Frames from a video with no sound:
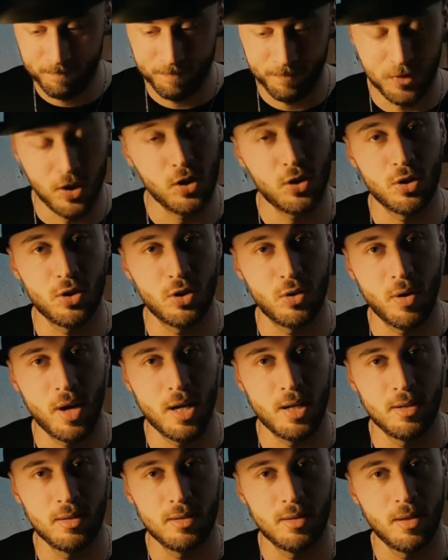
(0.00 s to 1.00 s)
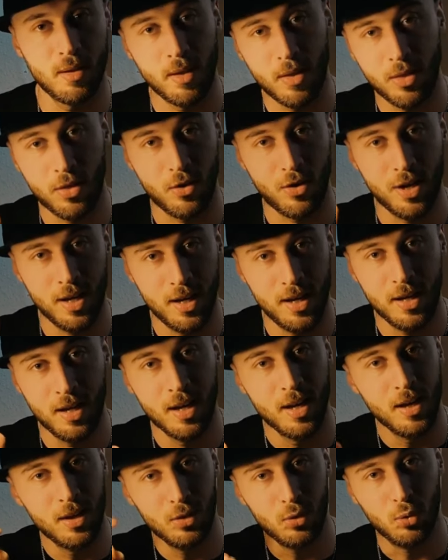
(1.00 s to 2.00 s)
Jesus Christ. 3,
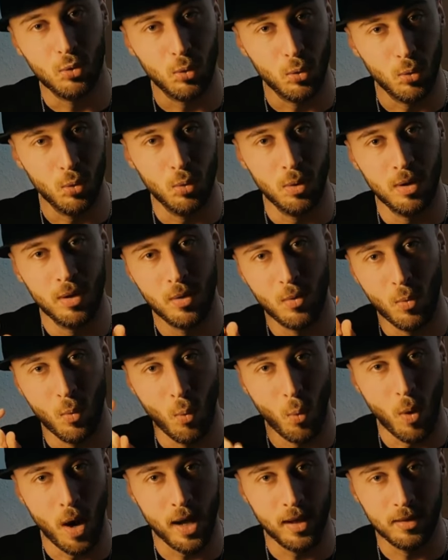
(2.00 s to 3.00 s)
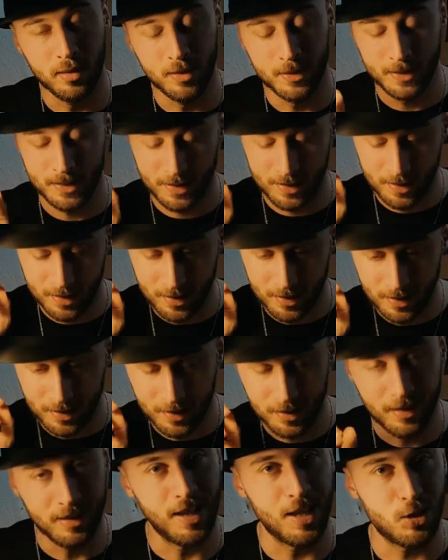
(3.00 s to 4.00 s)
2, 1.
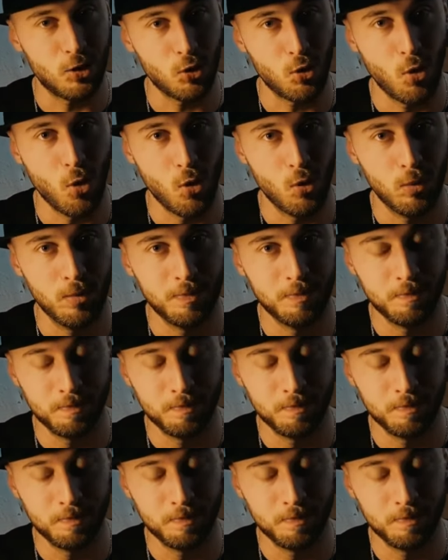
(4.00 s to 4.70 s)
Let's go.